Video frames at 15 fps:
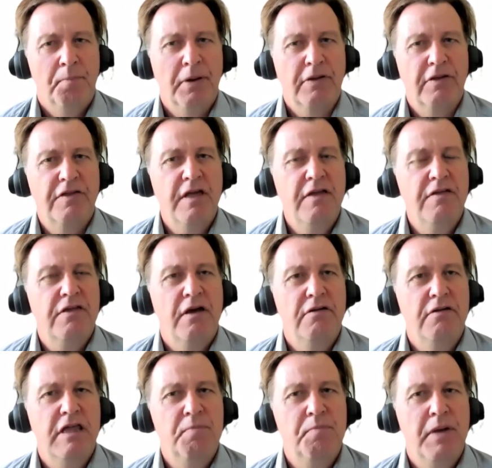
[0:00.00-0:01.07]
But since
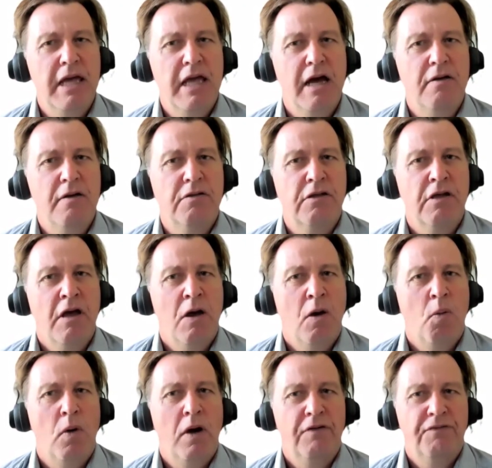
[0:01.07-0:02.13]
OTP owns
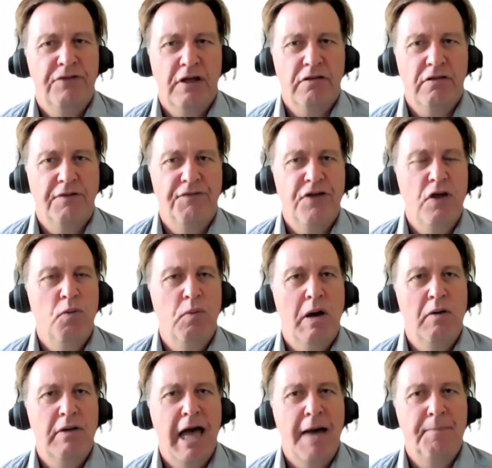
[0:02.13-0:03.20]
one of just a few
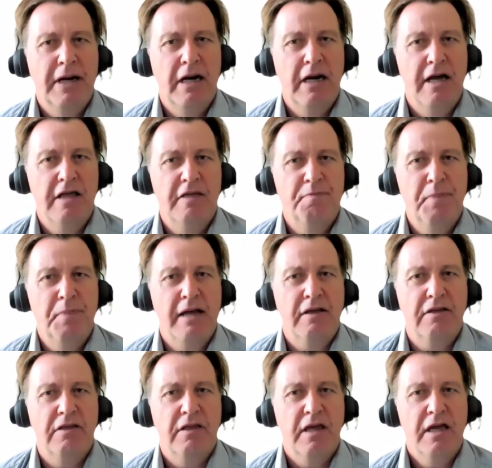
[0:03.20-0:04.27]
well-capitalized
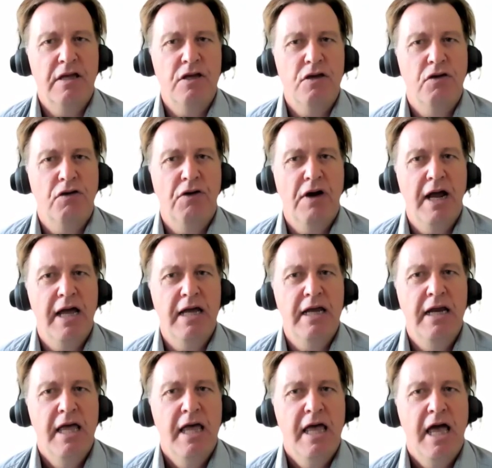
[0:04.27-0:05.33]
banks in
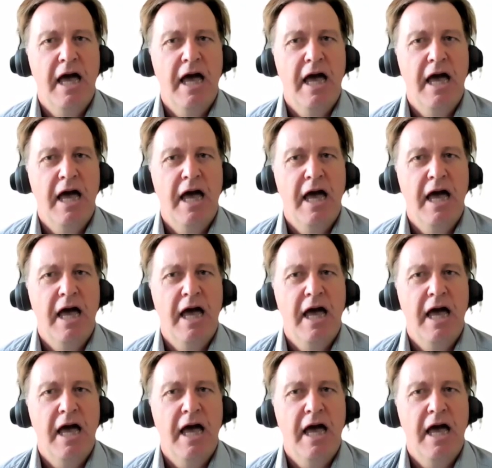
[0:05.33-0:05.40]
Ukraine